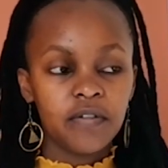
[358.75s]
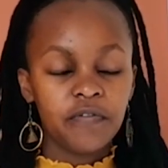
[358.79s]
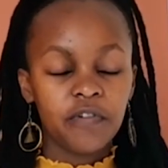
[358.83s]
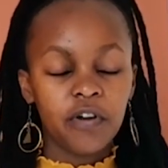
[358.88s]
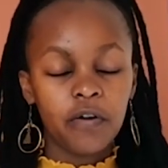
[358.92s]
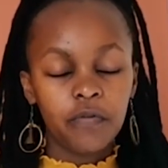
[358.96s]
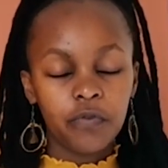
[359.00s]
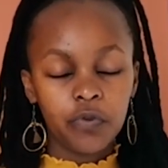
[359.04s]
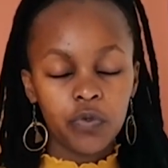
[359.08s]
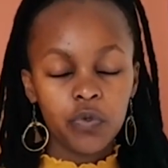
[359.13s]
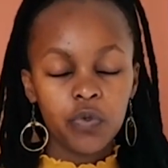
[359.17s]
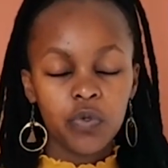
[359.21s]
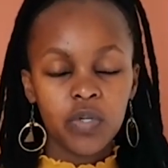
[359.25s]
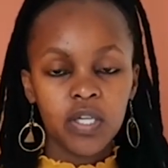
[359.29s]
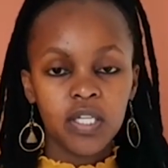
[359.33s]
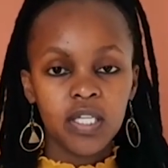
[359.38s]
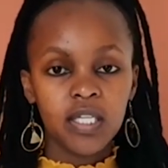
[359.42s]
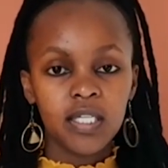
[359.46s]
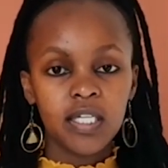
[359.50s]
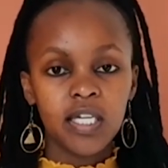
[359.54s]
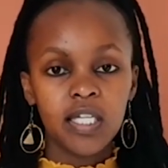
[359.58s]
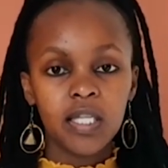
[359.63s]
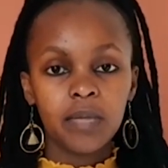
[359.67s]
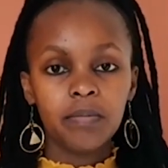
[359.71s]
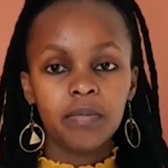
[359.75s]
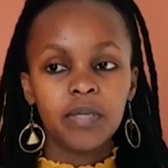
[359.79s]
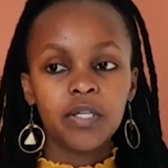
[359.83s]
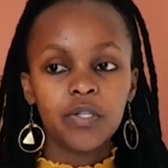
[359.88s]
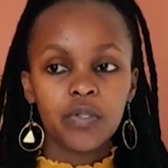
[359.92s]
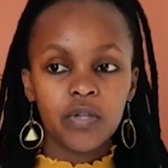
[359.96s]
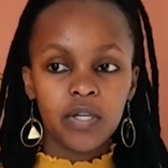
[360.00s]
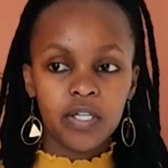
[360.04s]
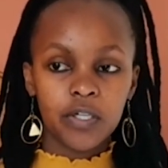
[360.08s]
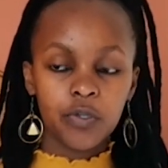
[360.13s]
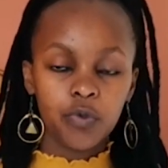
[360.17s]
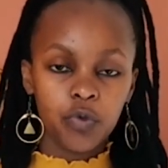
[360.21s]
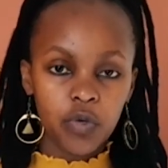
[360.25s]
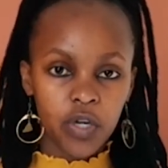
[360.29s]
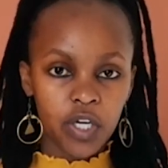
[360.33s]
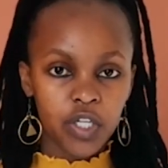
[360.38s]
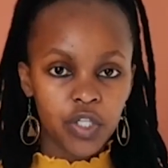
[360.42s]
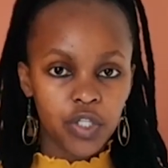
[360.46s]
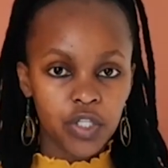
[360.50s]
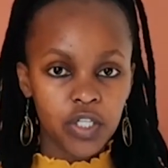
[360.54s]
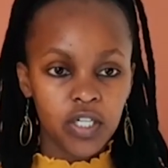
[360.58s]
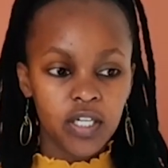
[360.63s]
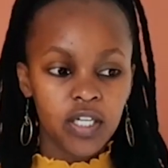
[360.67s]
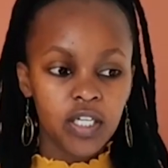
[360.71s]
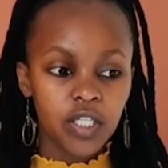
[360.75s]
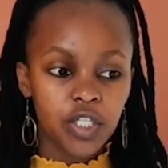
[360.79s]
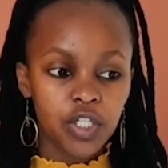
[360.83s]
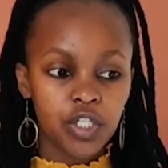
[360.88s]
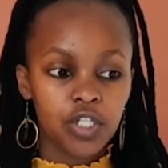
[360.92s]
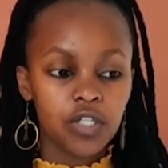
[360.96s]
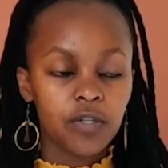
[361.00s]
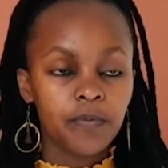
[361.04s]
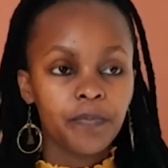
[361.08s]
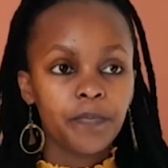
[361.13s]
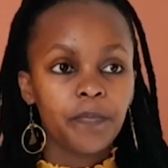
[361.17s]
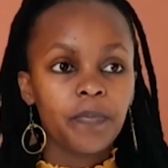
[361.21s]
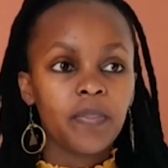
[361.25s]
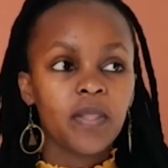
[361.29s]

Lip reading: If you have two suitcases, let them be 32 kg each.